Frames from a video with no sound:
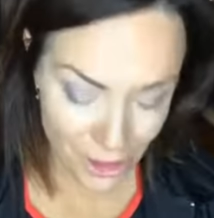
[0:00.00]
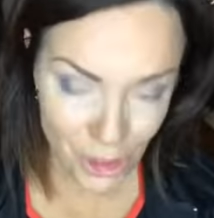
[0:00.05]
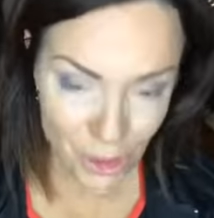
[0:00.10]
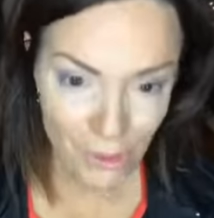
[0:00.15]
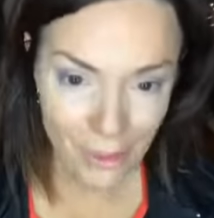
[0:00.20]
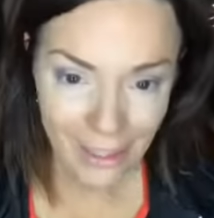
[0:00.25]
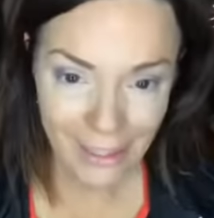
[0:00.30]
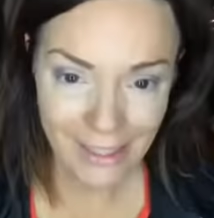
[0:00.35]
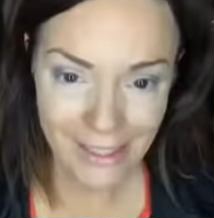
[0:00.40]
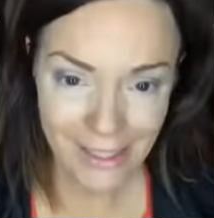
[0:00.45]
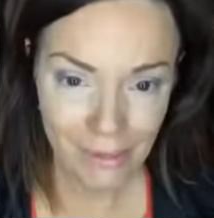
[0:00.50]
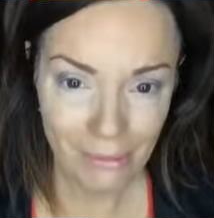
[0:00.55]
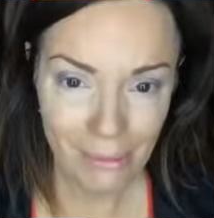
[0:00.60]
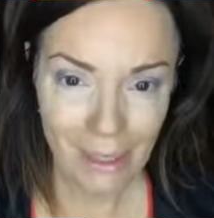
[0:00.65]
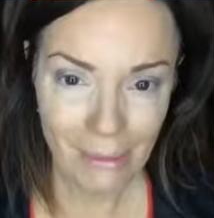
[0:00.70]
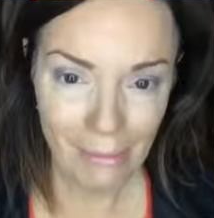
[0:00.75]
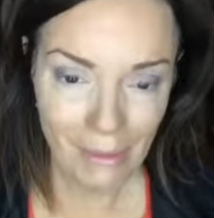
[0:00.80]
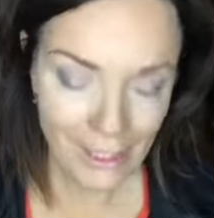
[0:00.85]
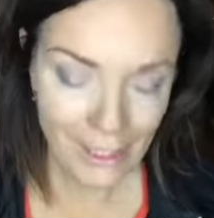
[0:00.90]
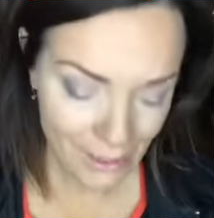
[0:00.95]
doing it to make
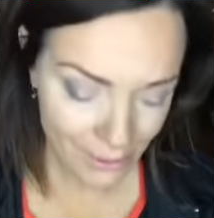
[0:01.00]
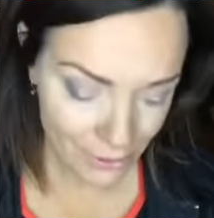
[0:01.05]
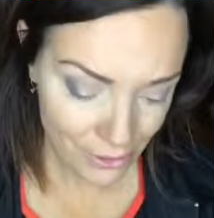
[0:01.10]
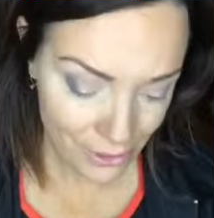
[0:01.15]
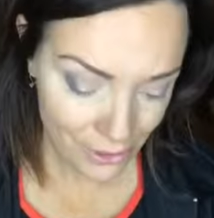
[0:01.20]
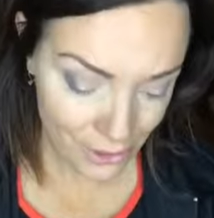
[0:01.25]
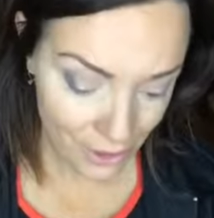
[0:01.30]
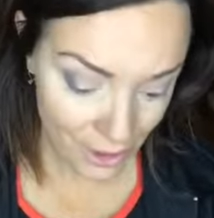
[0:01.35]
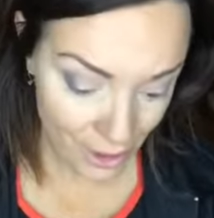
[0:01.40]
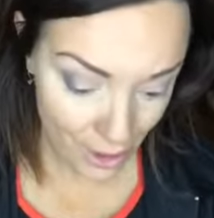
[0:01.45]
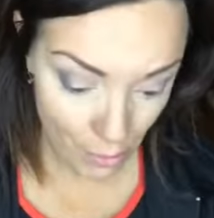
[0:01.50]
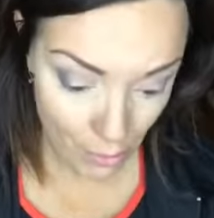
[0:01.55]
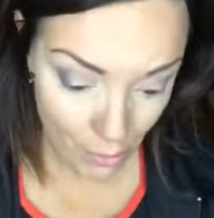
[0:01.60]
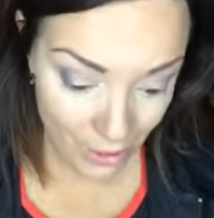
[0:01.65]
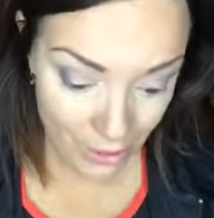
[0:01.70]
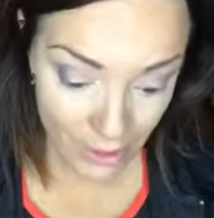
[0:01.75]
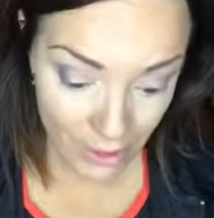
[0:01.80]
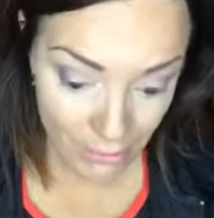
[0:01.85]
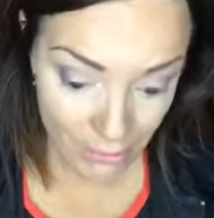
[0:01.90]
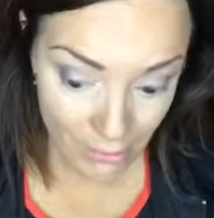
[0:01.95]
money. I was just like, I
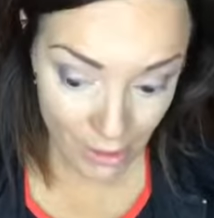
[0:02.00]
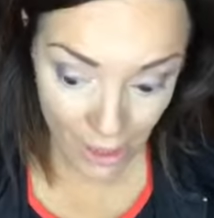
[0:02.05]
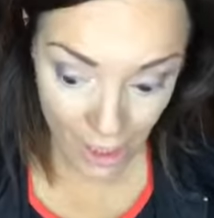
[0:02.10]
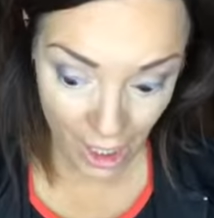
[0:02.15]
wanted them, like,